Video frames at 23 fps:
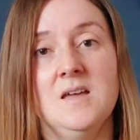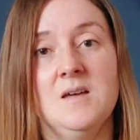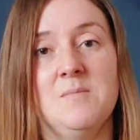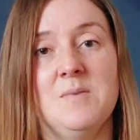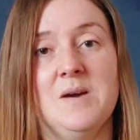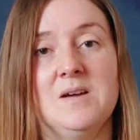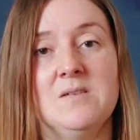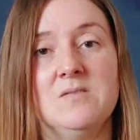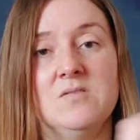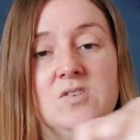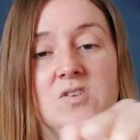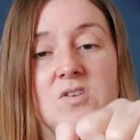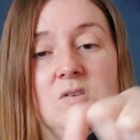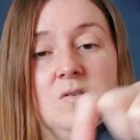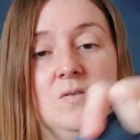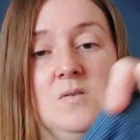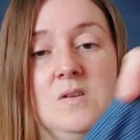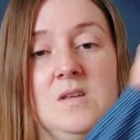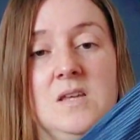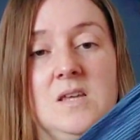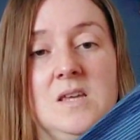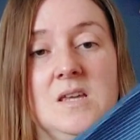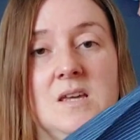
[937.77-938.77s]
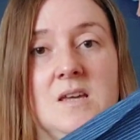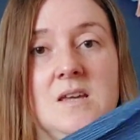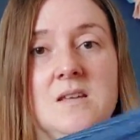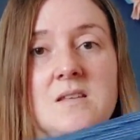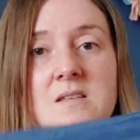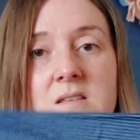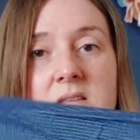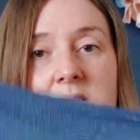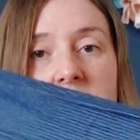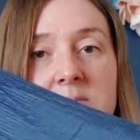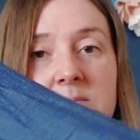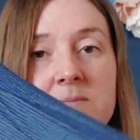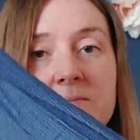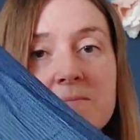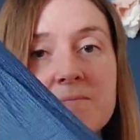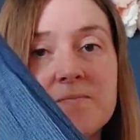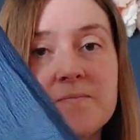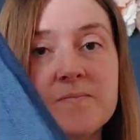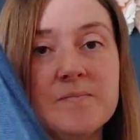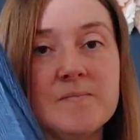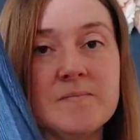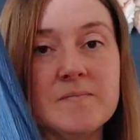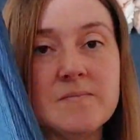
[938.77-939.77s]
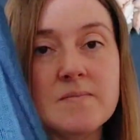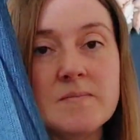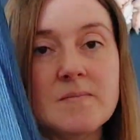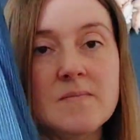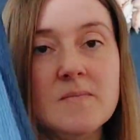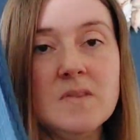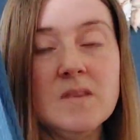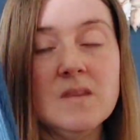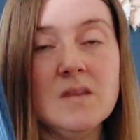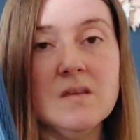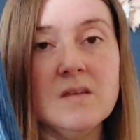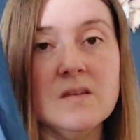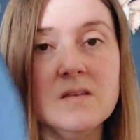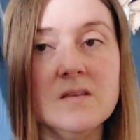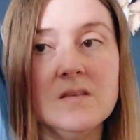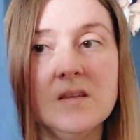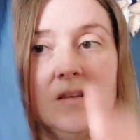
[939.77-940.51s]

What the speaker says: about 2 years. You